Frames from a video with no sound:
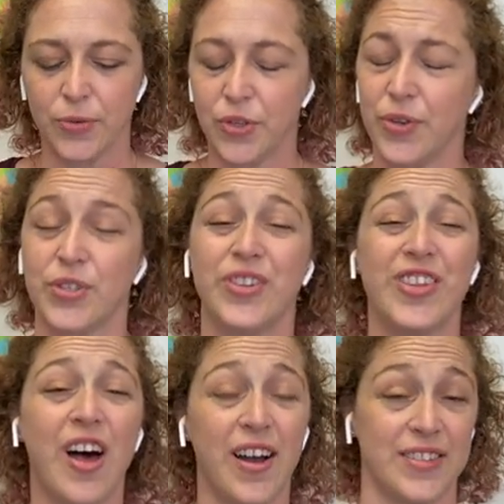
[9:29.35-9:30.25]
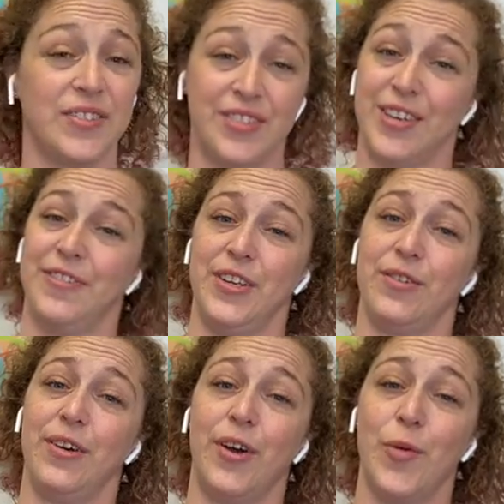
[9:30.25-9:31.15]
So there's lots of stuff that you
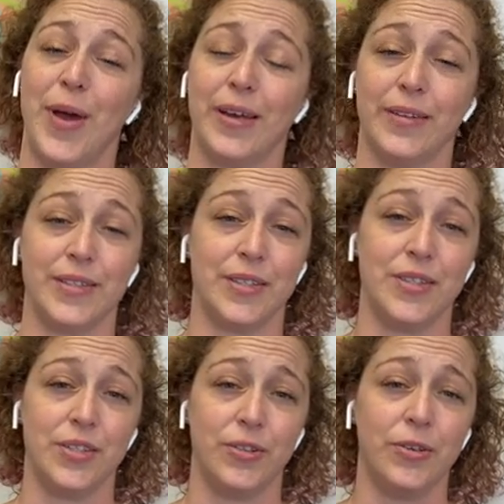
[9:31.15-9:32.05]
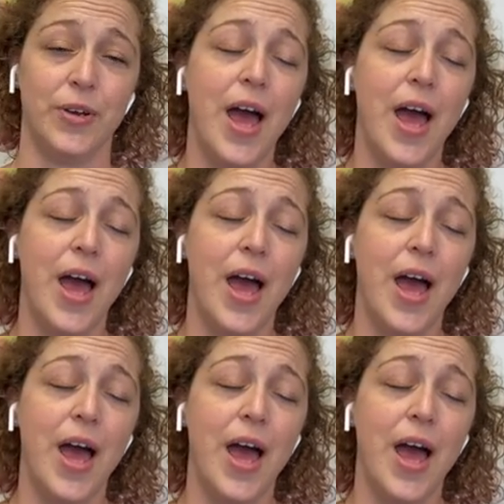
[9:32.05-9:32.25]
can go back and listen to.